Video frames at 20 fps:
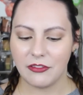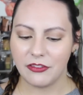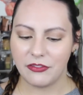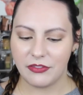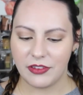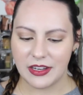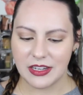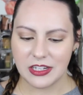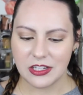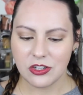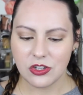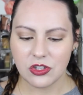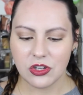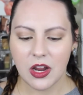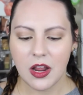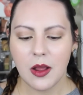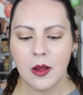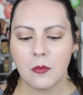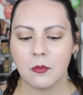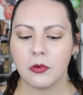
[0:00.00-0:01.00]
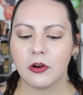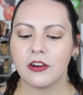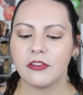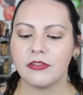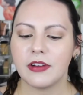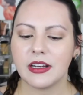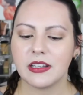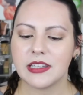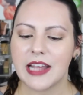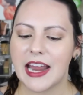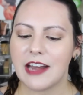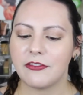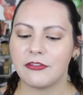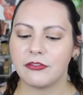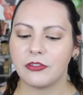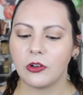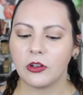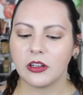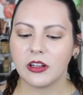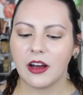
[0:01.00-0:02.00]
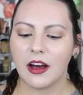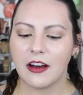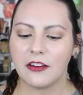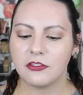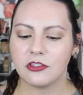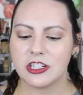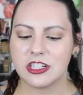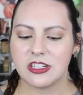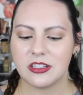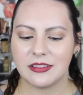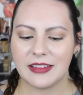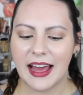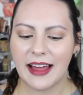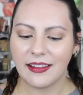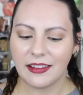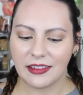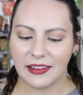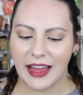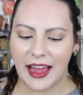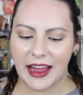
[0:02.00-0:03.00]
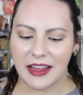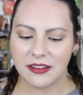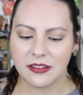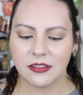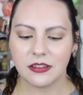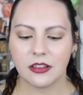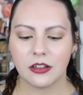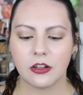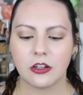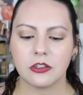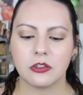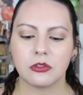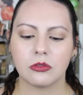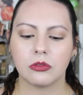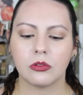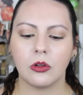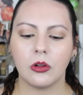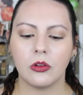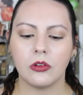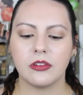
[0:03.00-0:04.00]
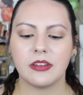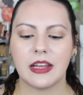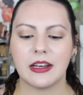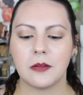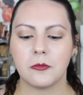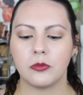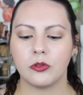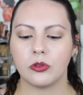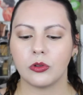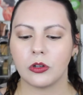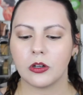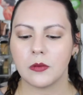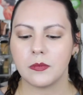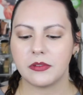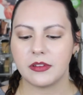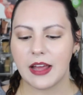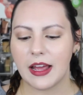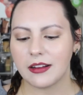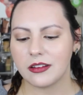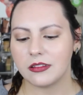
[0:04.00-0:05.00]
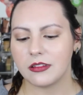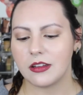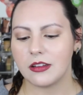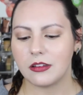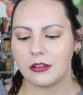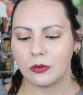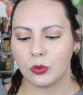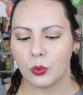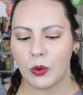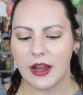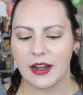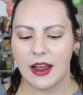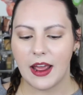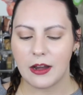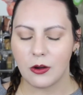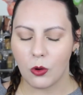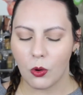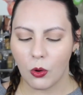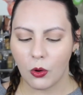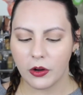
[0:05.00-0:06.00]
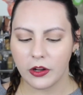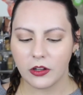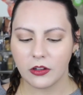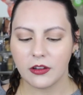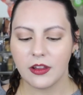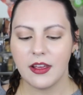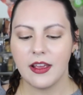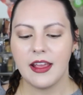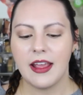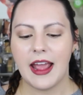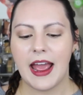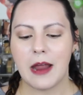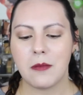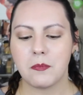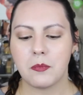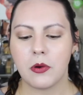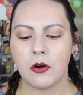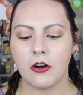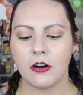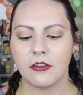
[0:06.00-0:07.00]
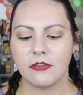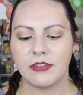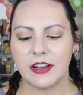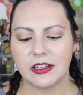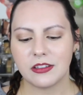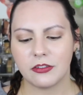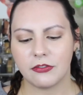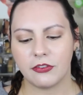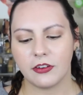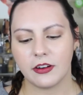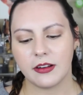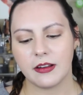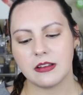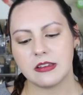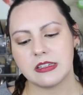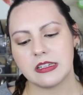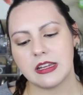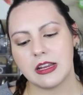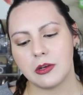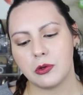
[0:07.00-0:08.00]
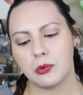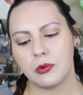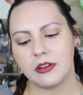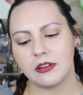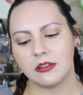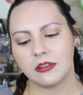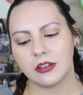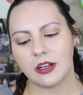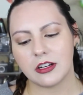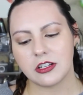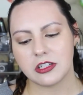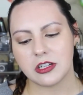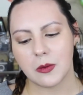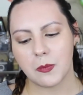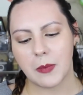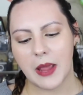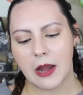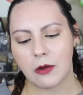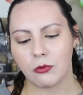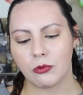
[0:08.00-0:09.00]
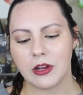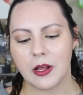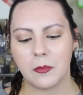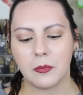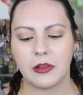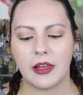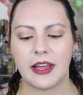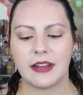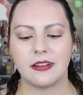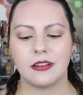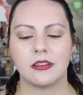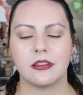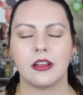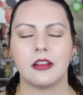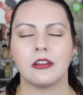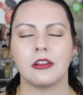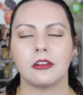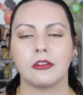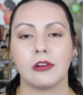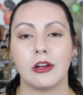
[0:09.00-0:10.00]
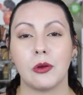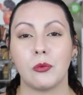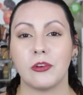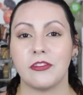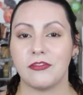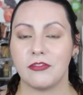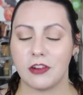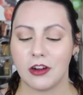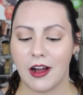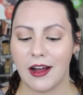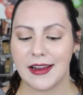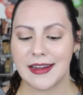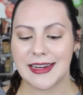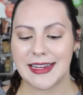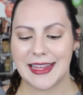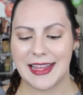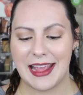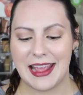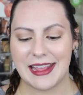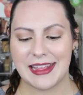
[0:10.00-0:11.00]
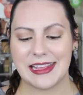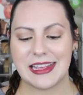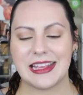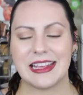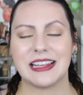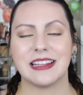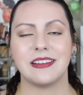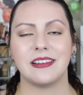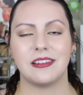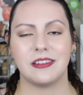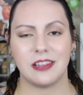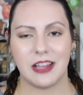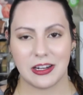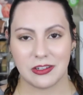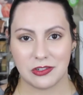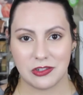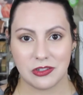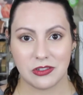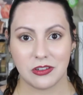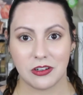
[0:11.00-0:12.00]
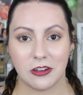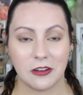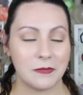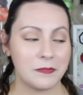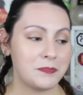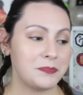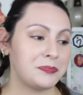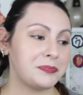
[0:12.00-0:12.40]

finish, perfect and full coverage that lasts, controls and absorbs excess sweat and oil, and perfect for continuous touch-up and reapplying sunscreen with non-caking texture.